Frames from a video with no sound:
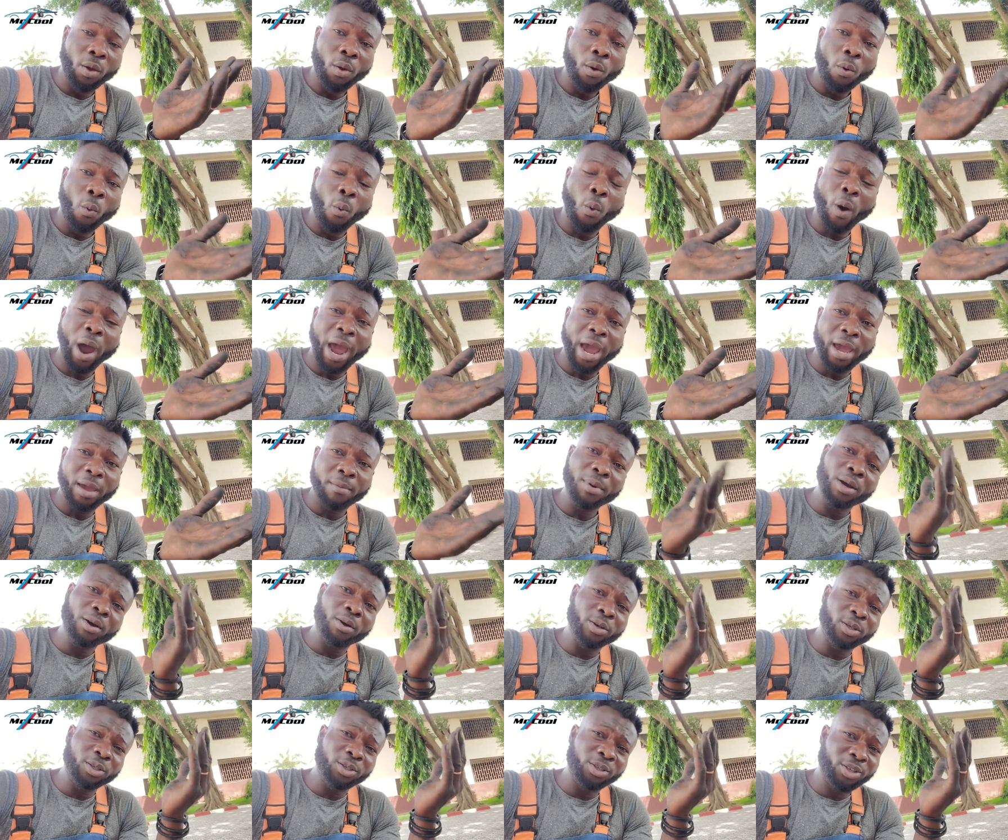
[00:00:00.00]
Why?
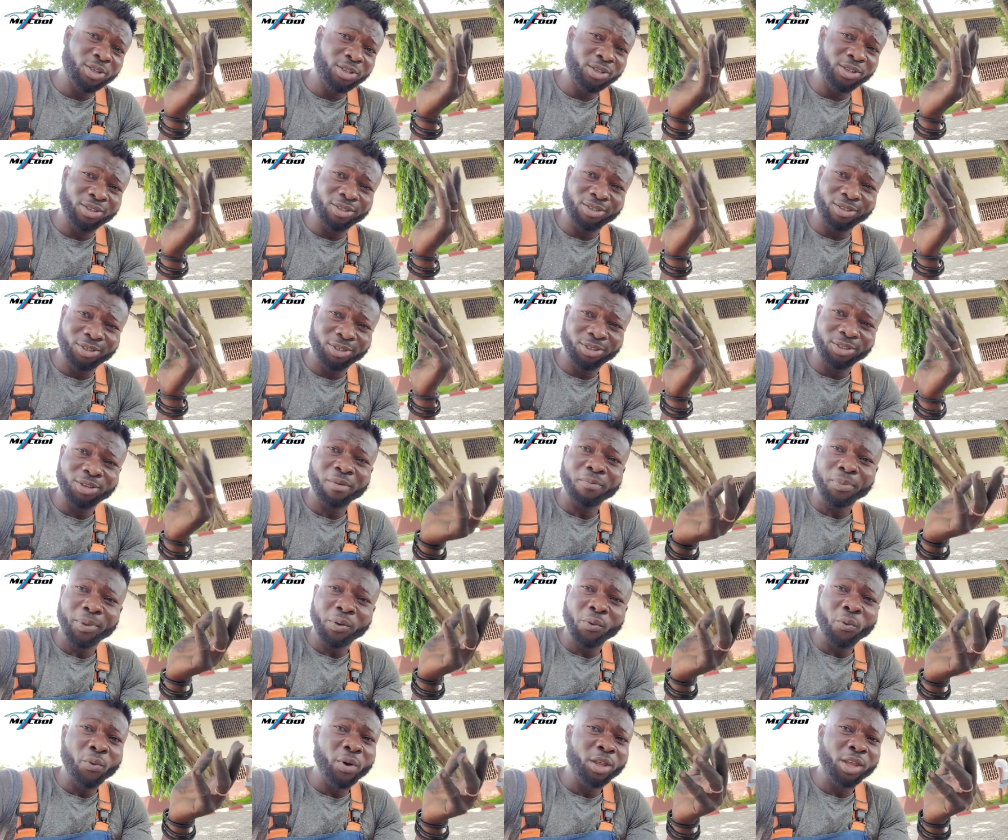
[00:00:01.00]
Because this is
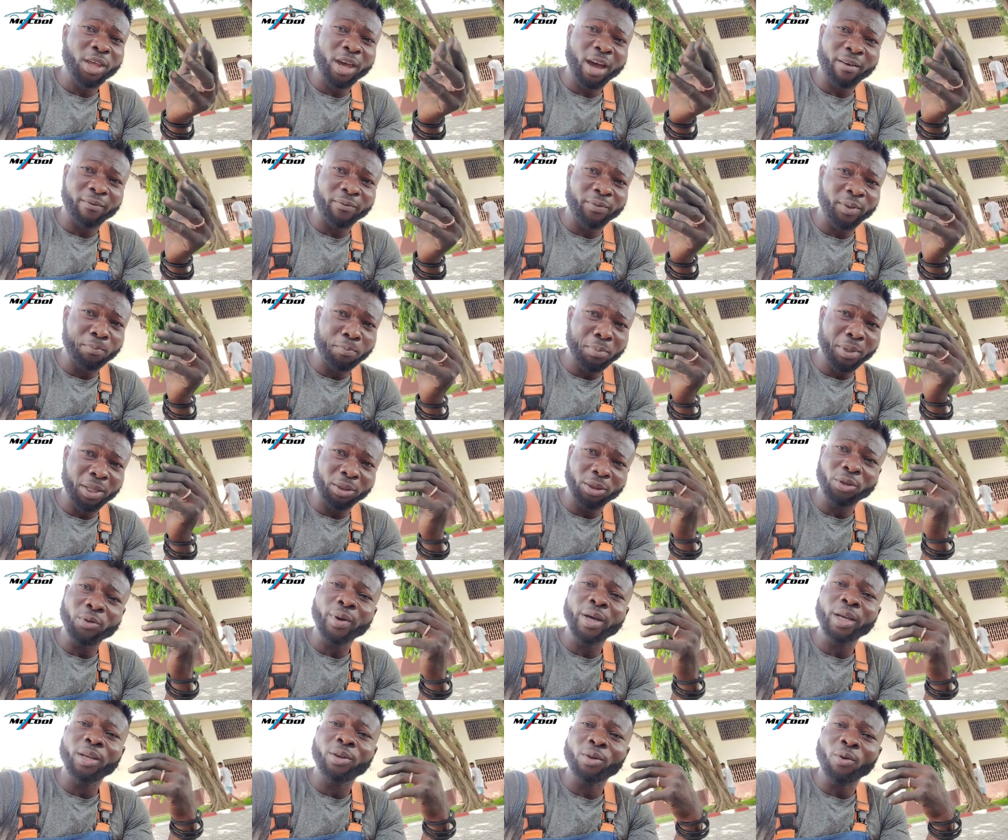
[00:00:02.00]
something which I've been
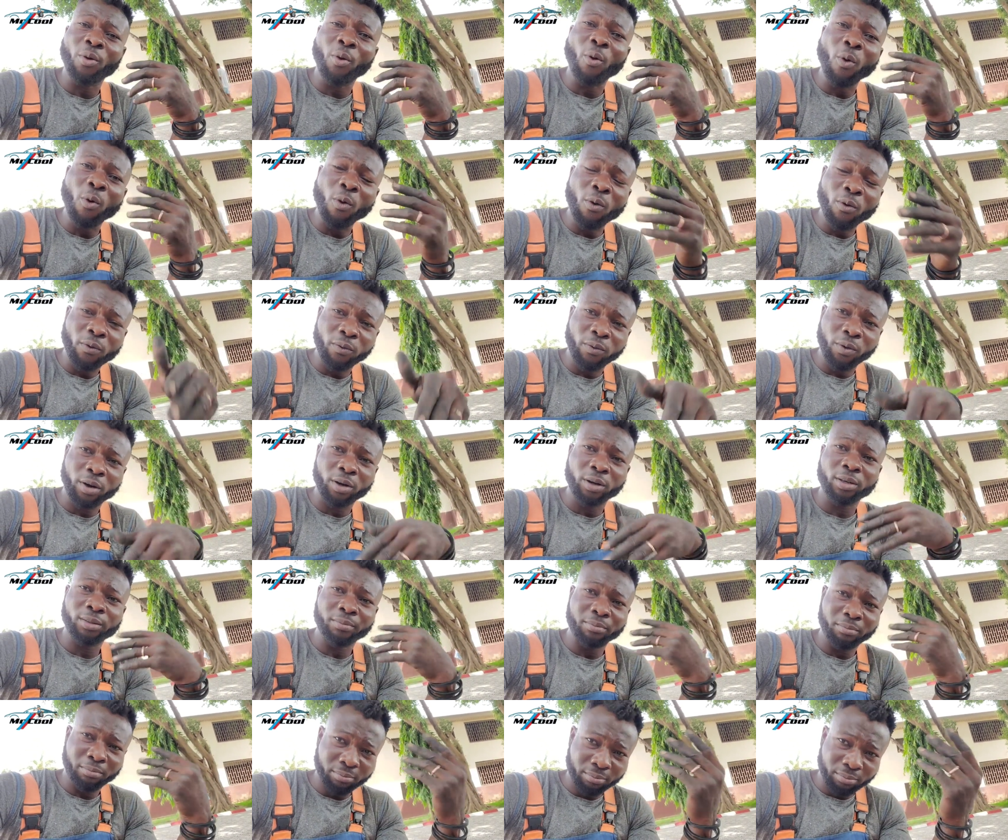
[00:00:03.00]
doing over
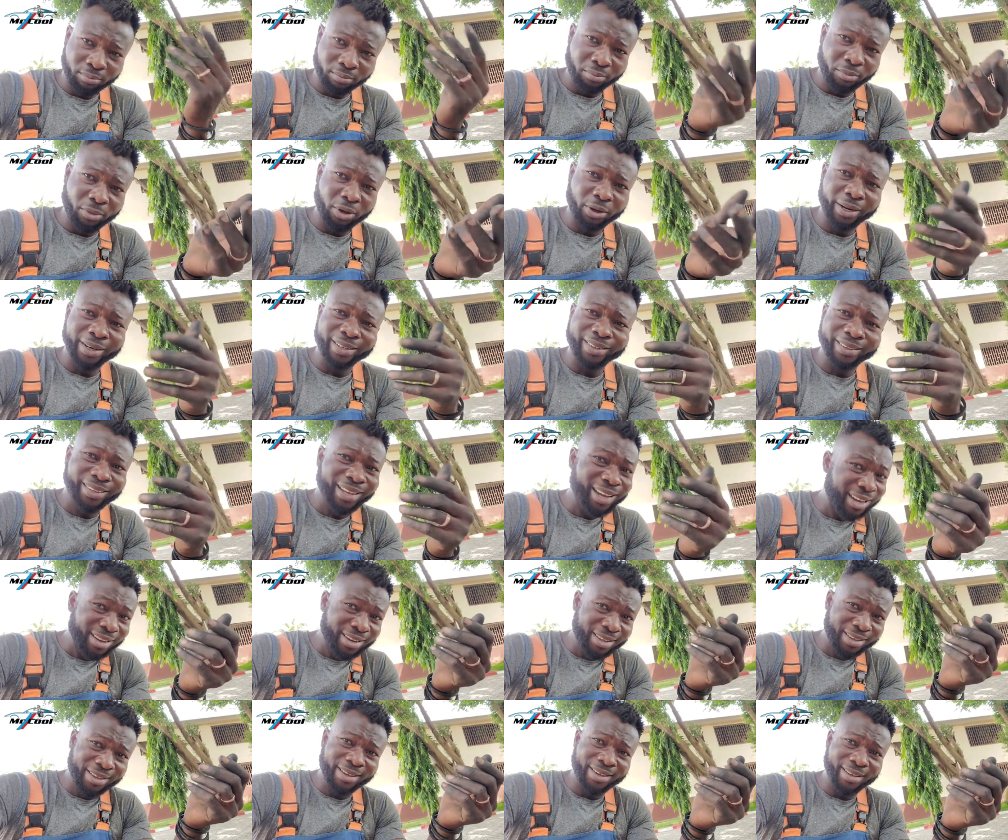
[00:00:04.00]
more than
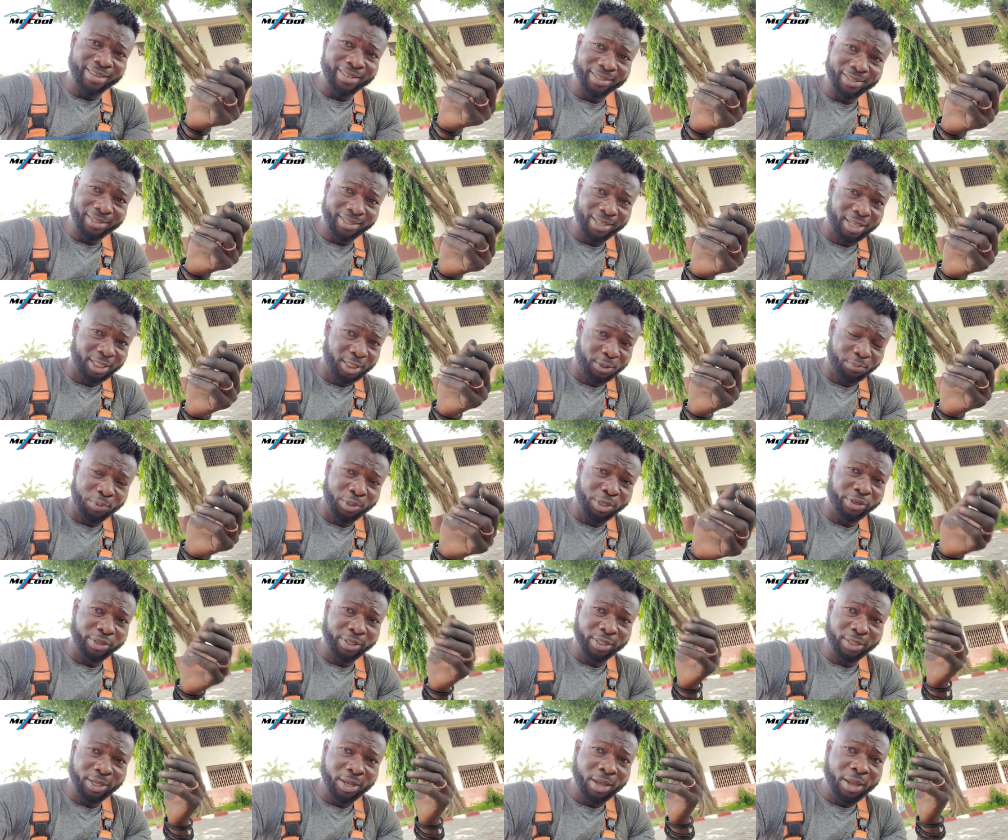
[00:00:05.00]
10 years
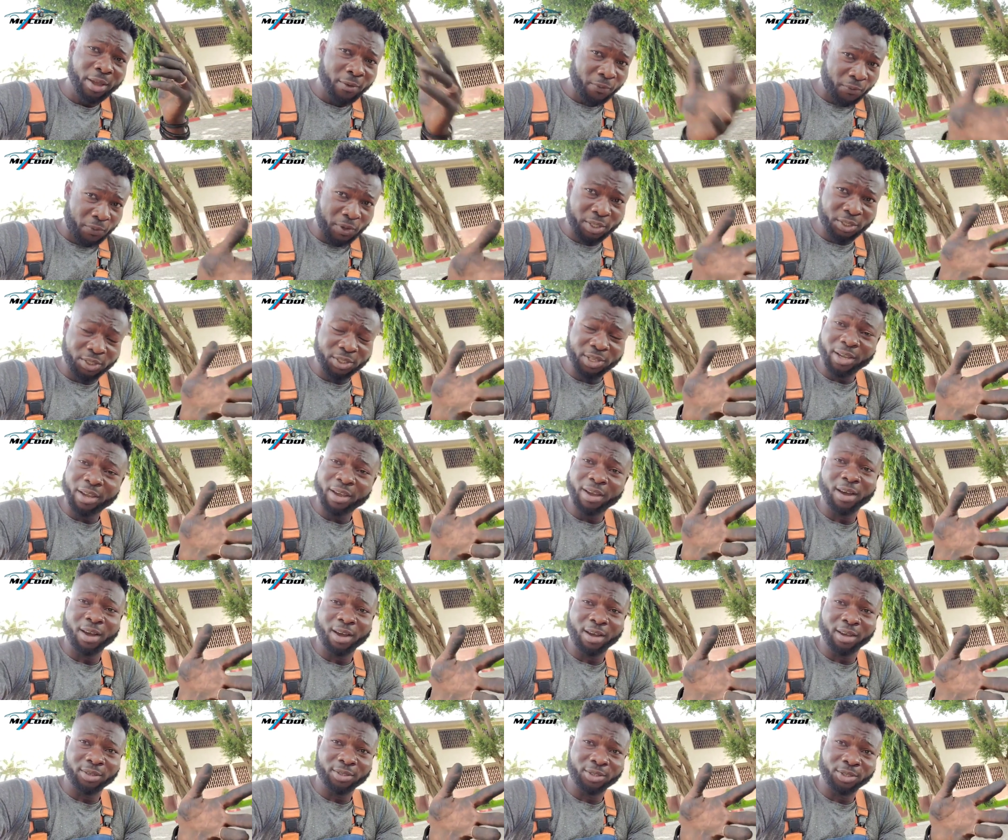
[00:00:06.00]
experience fixing
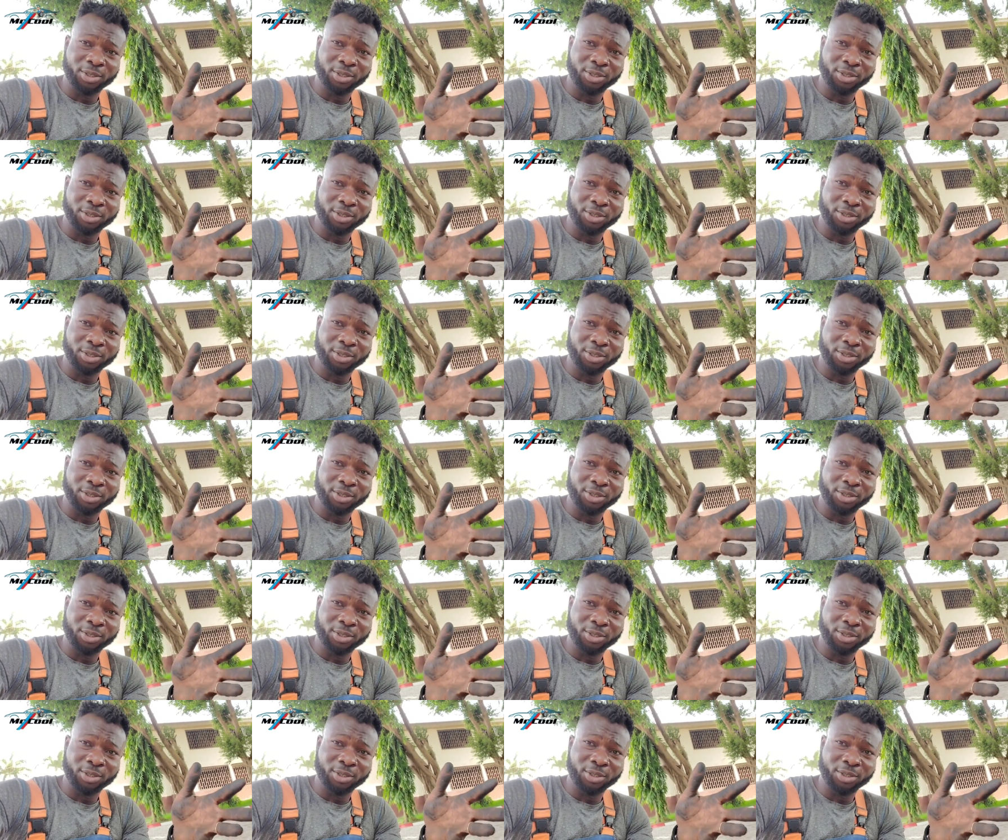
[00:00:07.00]
cars.